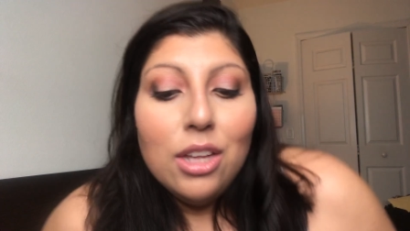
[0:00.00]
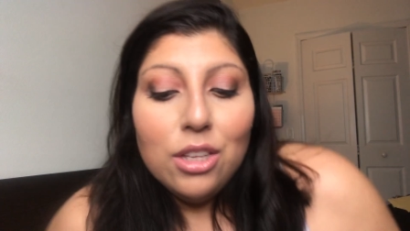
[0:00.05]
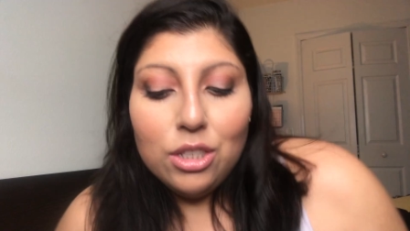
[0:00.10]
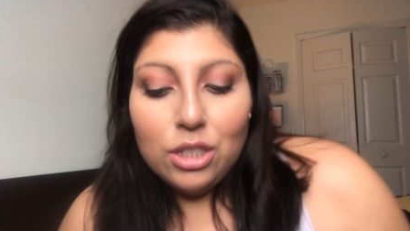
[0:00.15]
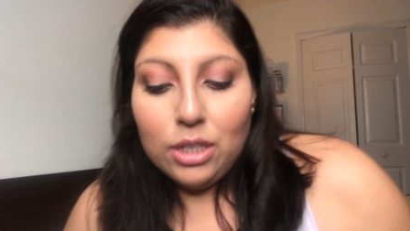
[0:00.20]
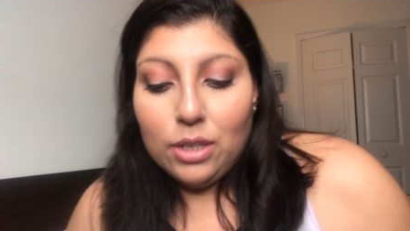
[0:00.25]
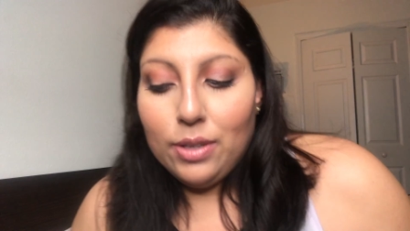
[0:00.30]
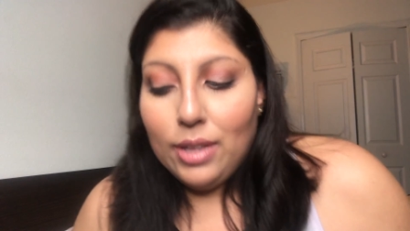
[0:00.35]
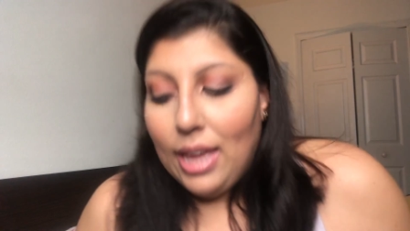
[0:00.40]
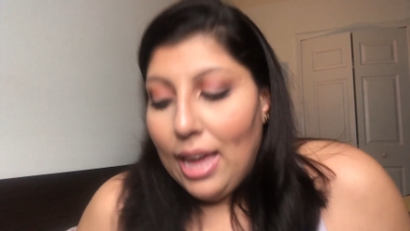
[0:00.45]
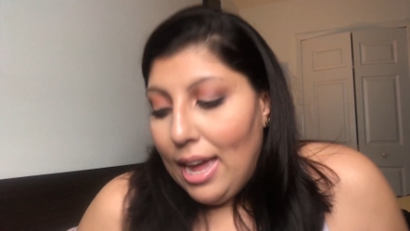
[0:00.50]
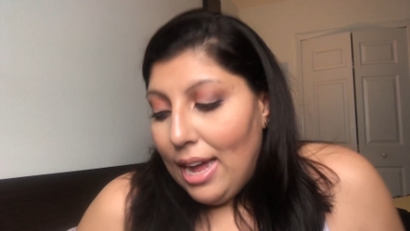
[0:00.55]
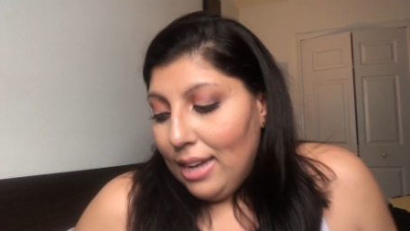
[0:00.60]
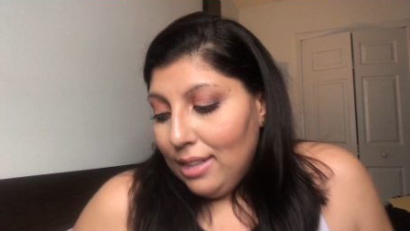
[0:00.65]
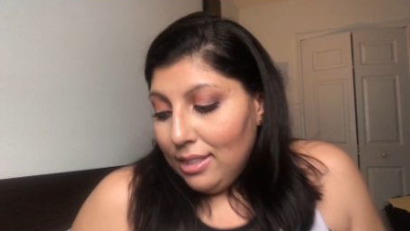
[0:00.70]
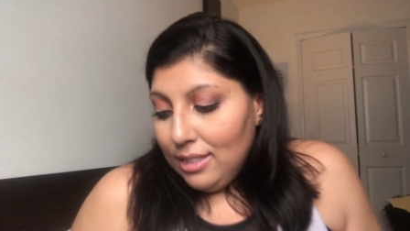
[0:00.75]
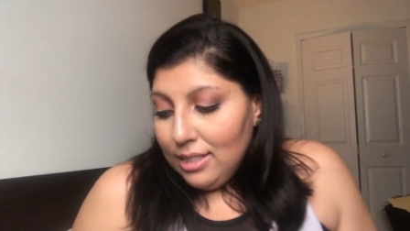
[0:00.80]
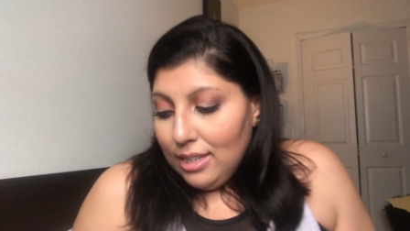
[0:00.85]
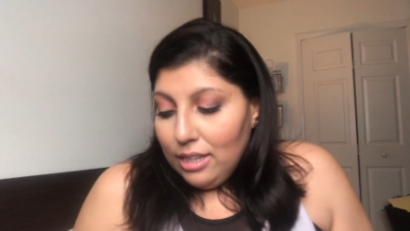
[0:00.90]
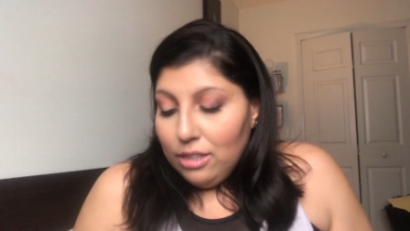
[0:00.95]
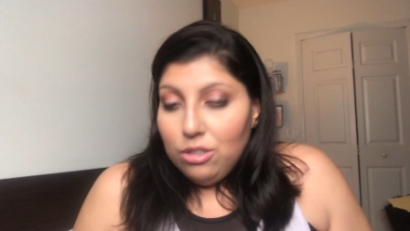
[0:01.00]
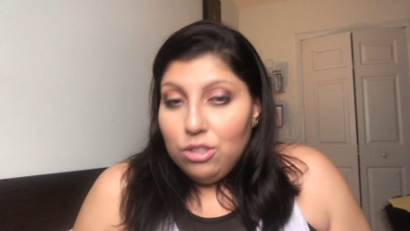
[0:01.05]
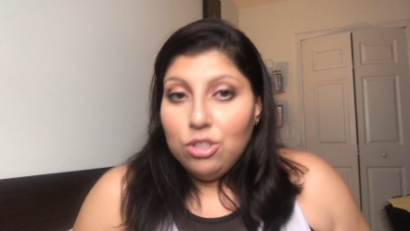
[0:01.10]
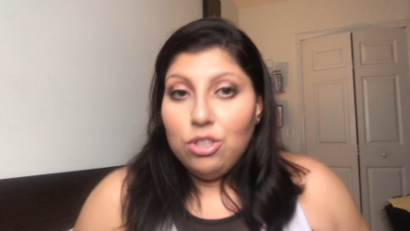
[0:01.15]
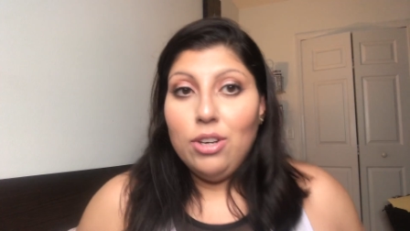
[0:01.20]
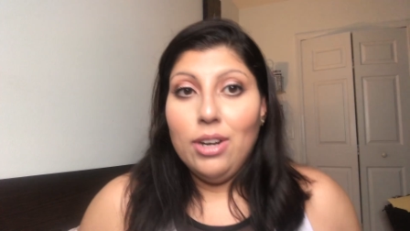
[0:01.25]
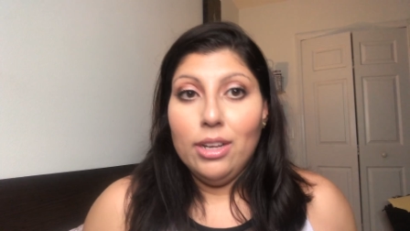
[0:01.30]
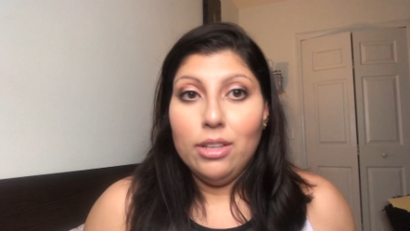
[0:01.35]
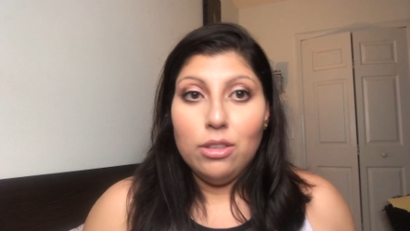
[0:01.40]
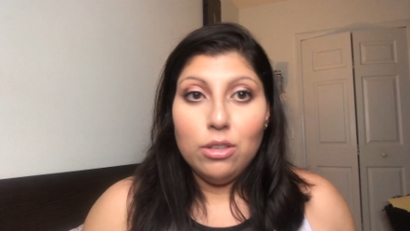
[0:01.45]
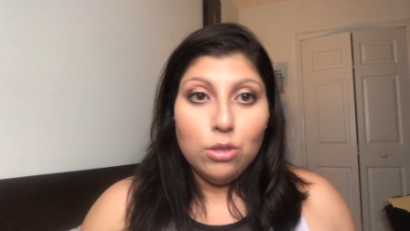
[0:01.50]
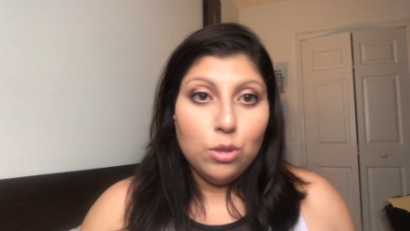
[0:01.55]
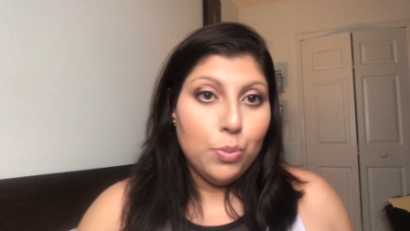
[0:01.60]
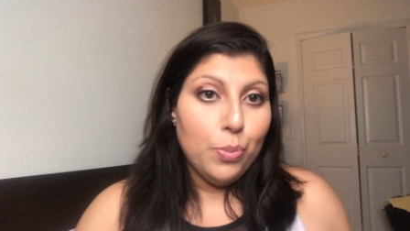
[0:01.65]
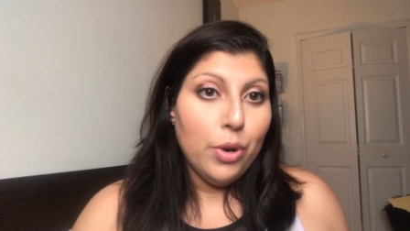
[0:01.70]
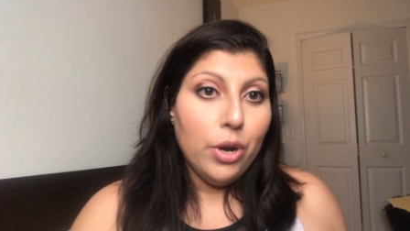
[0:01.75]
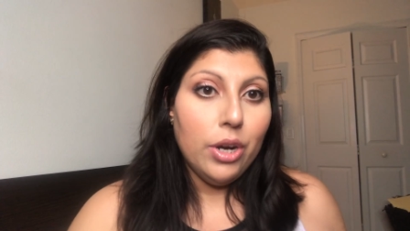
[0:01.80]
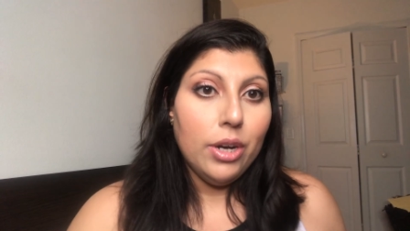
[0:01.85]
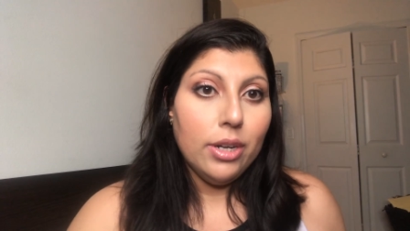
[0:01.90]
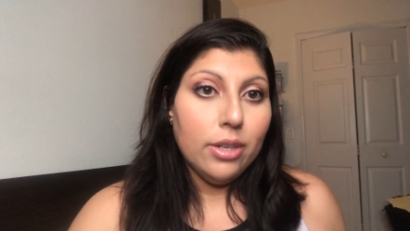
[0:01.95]
So yeah, I decided to try those
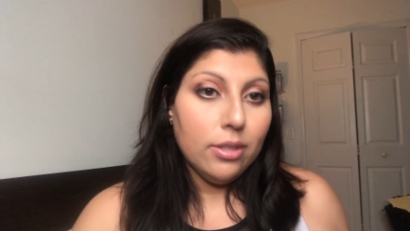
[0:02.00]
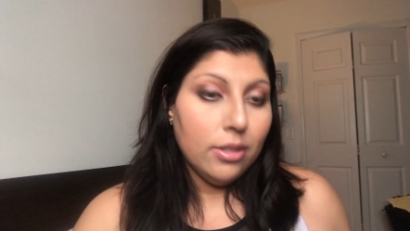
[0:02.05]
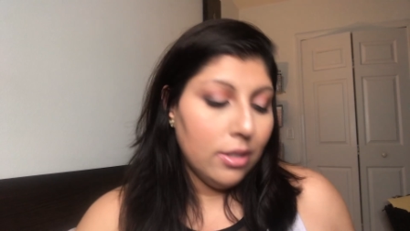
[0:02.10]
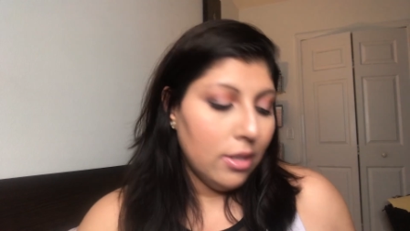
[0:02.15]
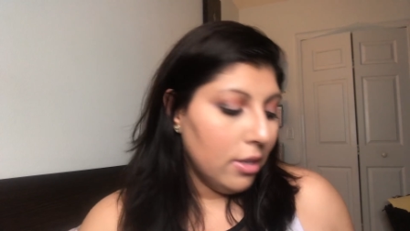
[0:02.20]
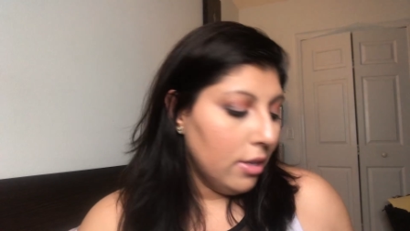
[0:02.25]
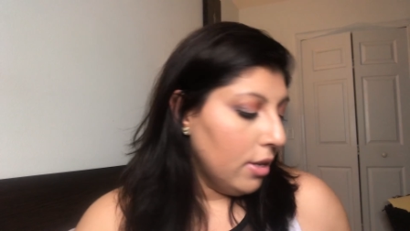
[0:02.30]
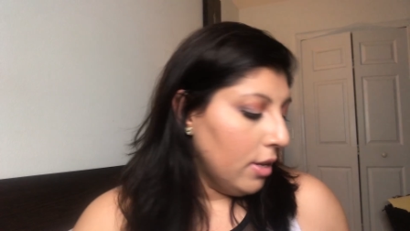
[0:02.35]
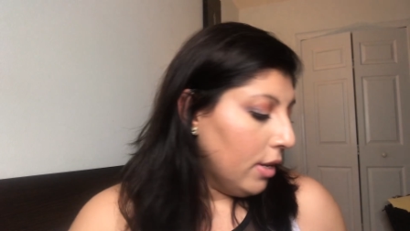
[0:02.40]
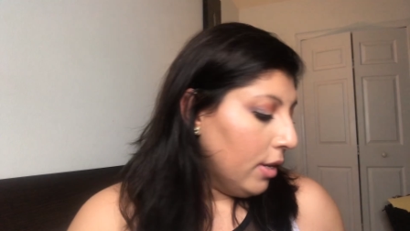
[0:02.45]
products